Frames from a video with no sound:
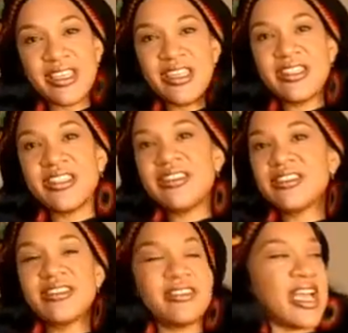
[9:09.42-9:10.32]
these.
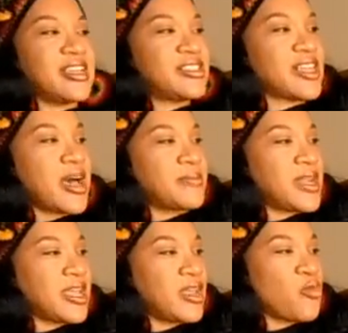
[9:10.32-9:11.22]
It's a nice top that
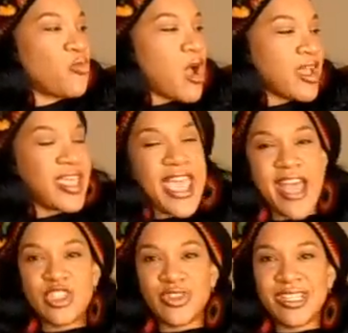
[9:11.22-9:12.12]
I can rock
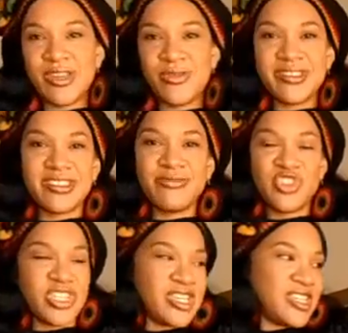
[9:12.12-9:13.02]
casually with some
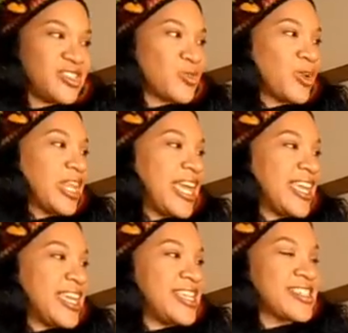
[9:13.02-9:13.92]
jeans or
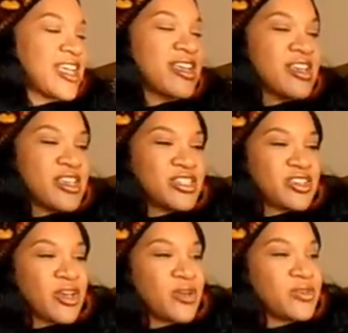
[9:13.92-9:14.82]
leggings.
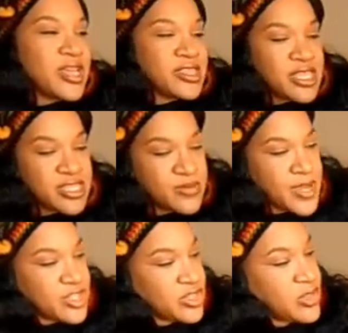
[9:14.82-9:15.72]
So nothing
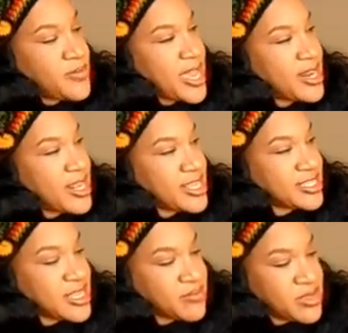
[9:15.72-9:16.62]
special about it
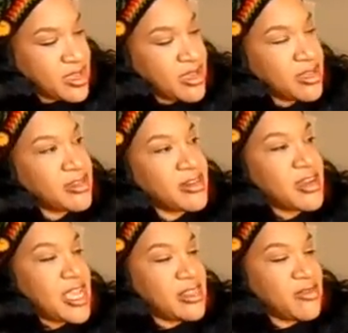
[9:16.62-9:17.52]
except the color
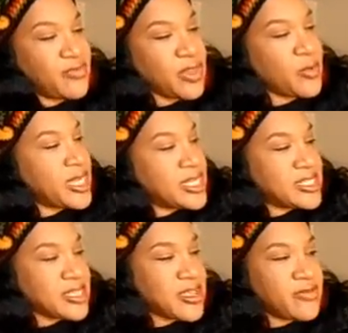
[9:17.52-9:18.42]
and the
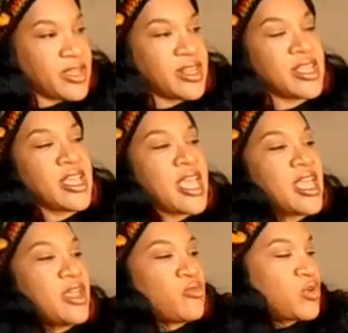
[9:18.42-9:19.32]
flowiness of it
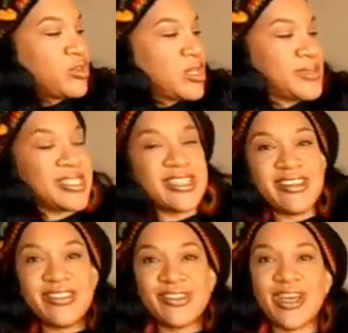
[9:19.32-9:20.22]
and rolled up
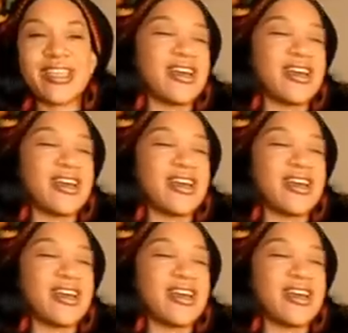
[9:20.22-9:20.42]
sleeves. So I